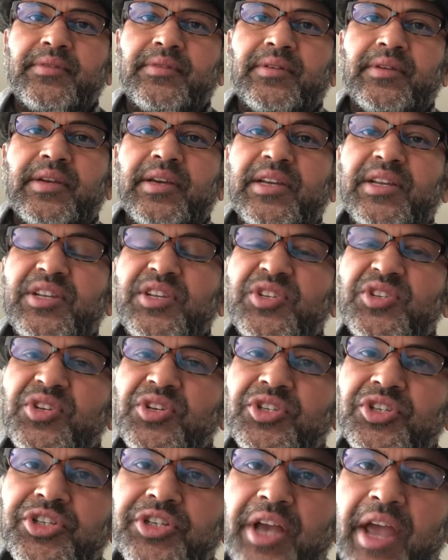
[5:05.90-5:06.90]
It is a
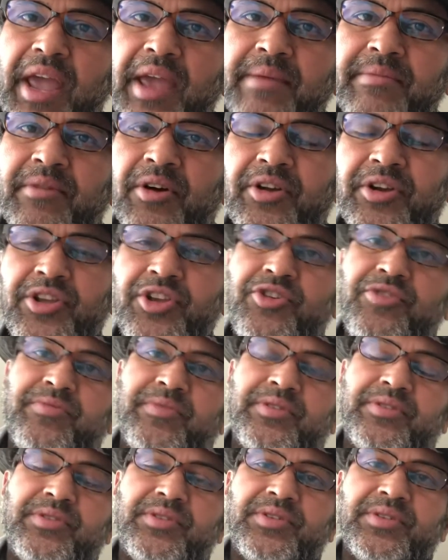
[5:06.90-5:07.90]
shame on
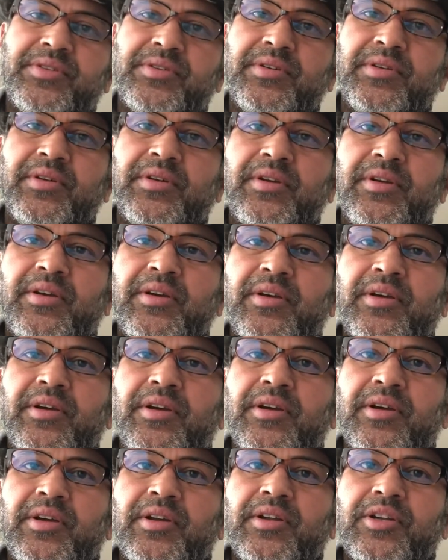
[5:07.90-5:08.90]
humans
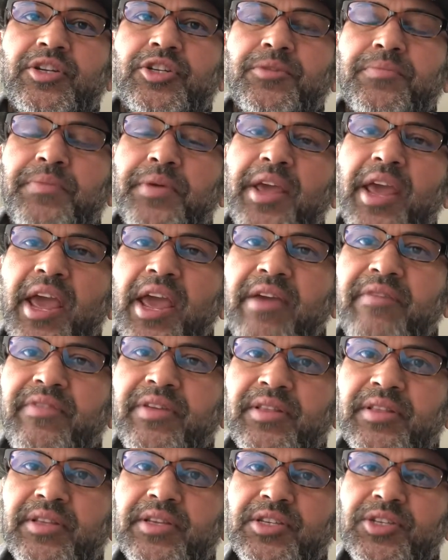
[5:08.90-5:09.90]
to behave
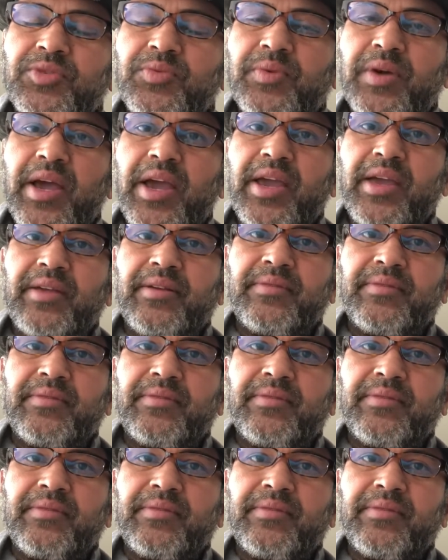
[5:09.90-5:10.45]
in this way.